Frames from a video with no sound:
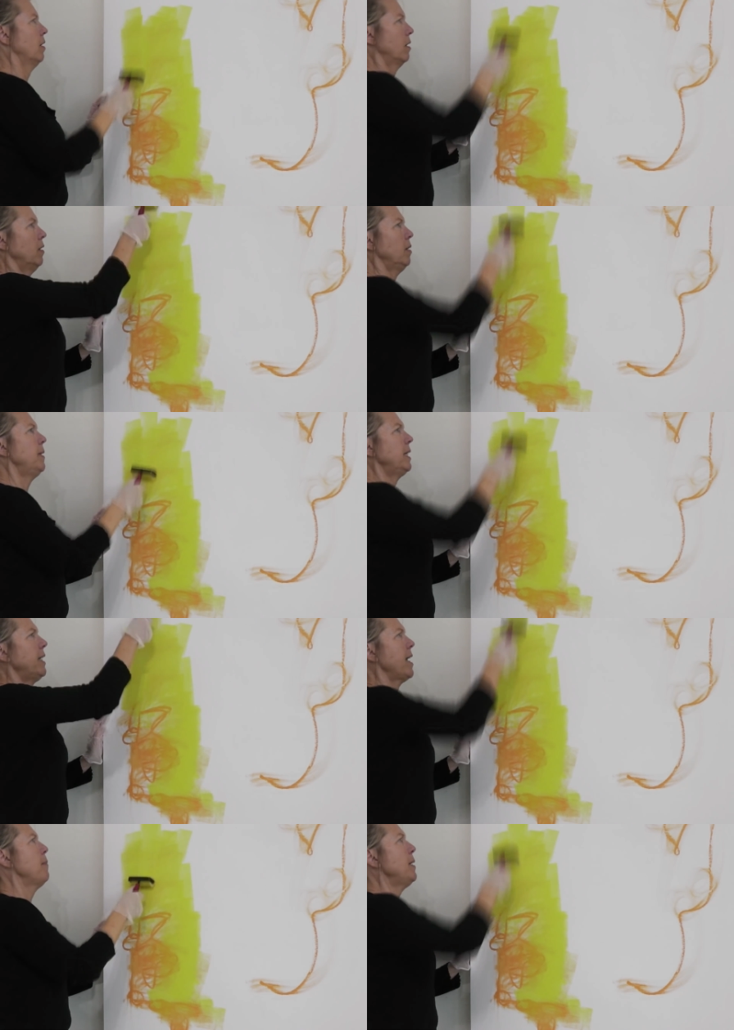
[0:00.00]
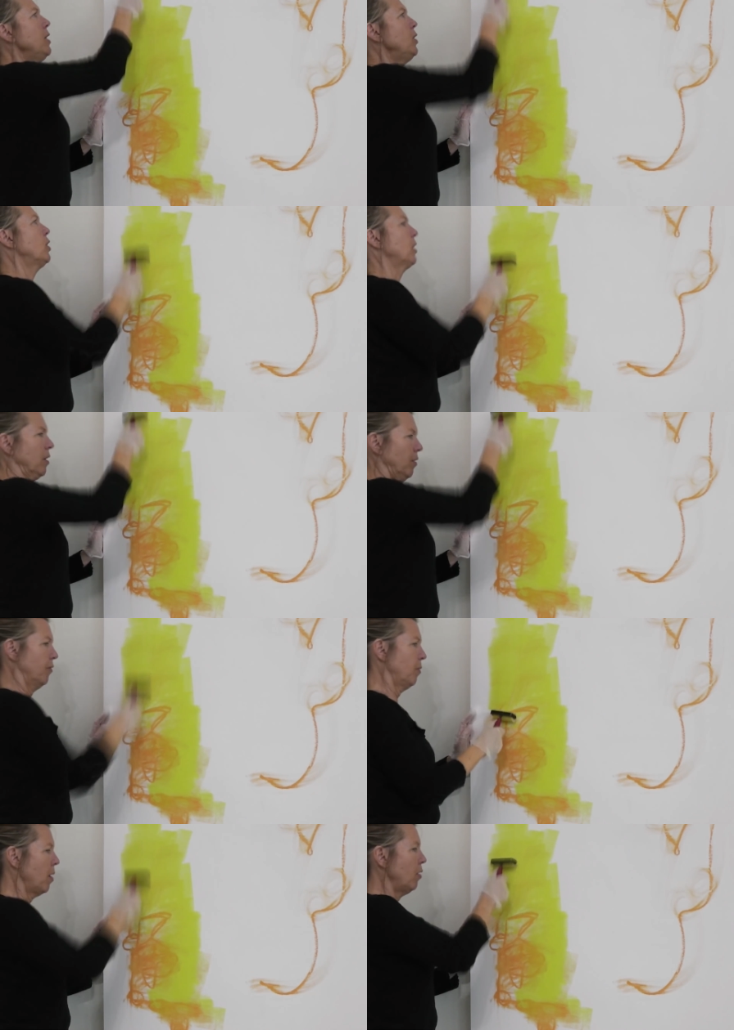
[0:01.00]
a little bit damaged
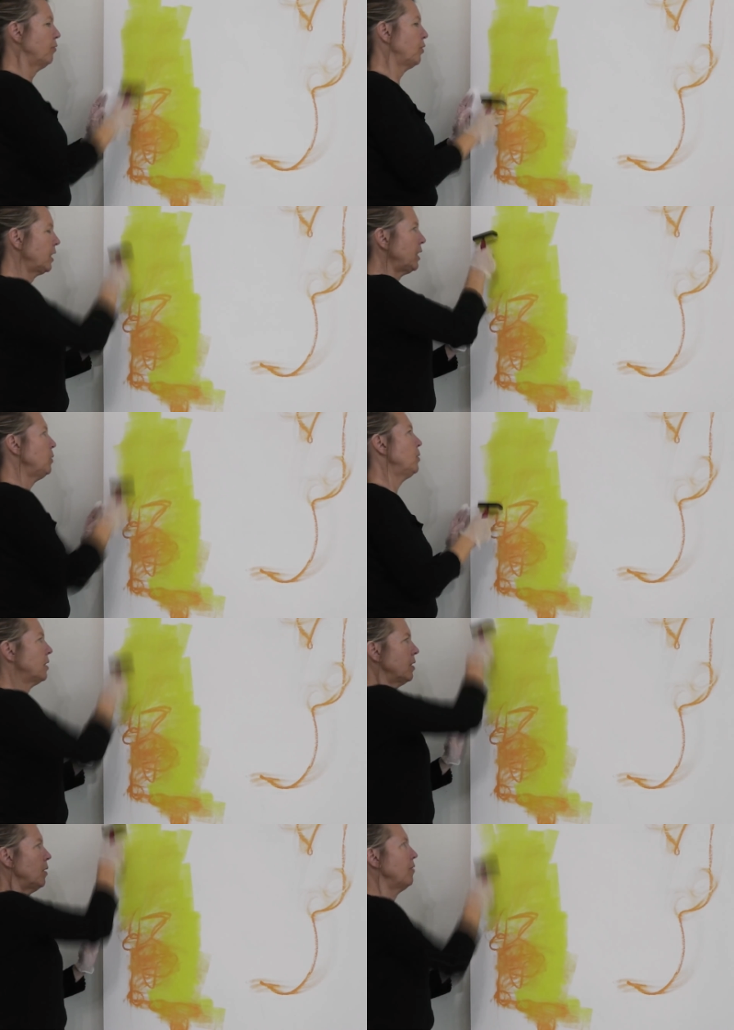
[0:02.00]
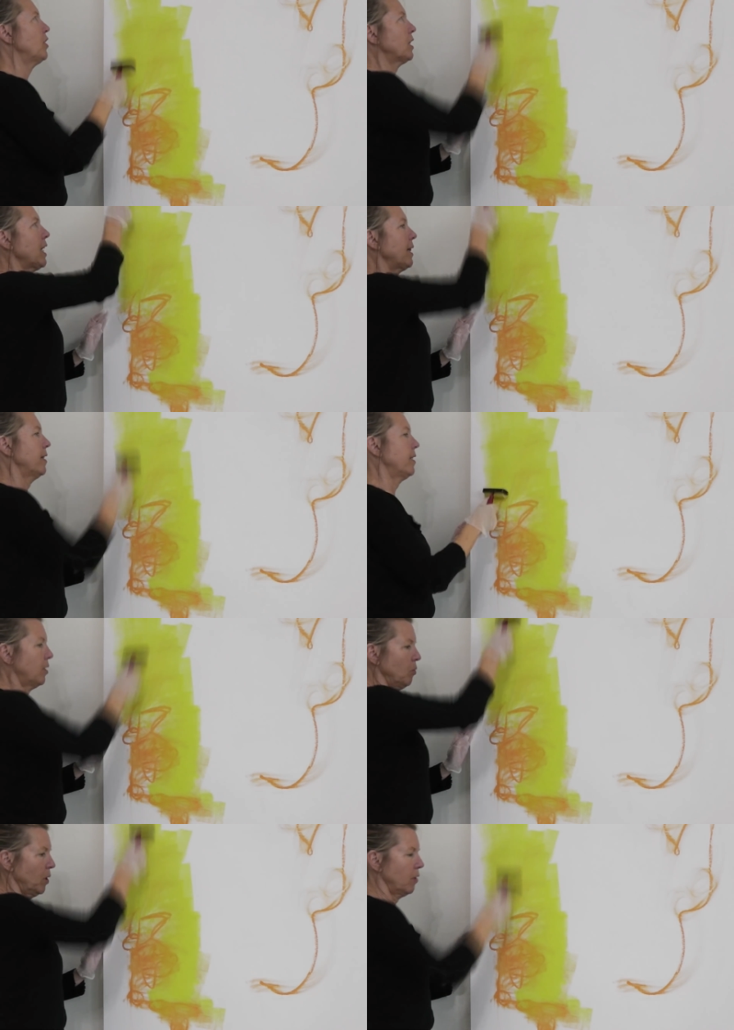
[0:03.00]
from overuse, so I've just got
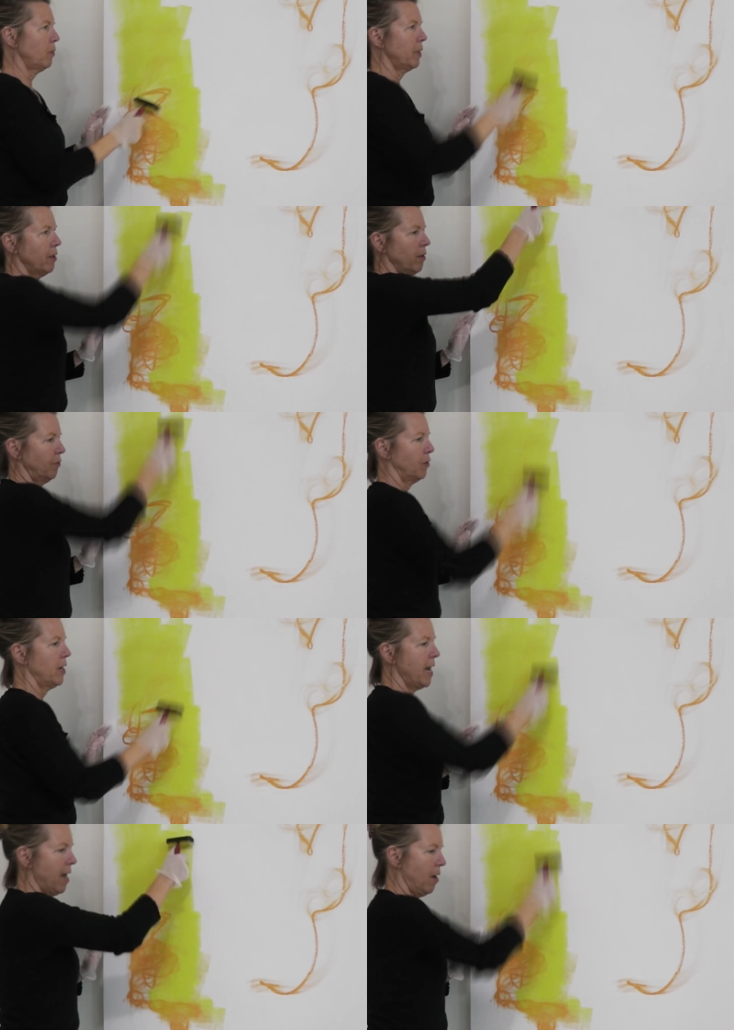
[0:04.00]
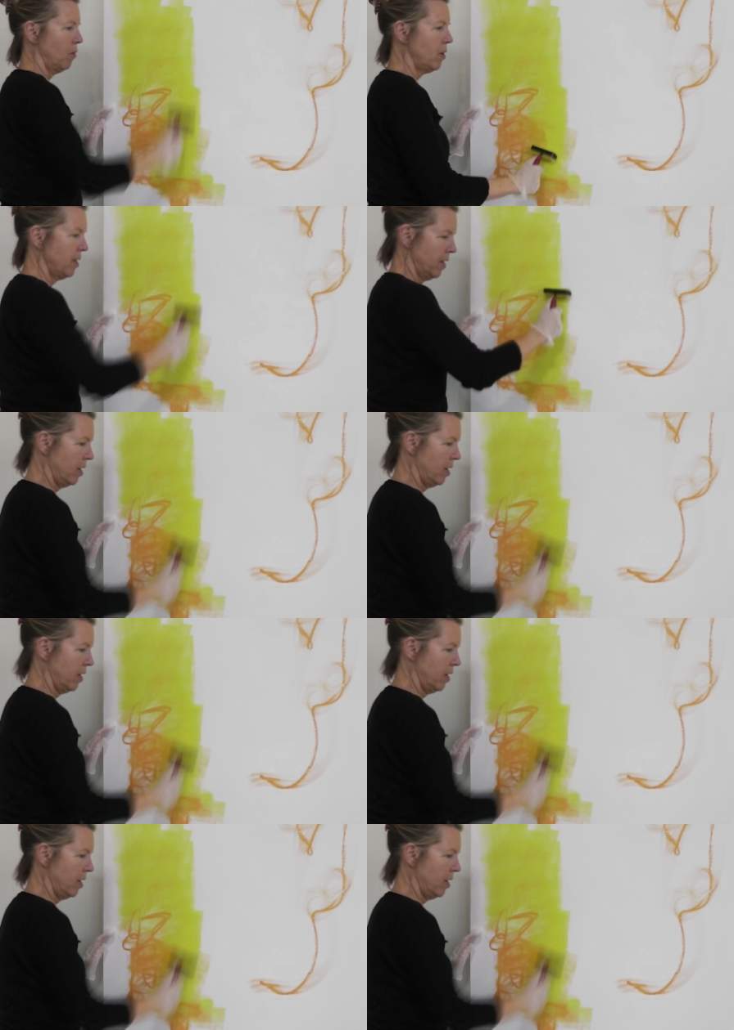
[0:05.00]
this to work with for now.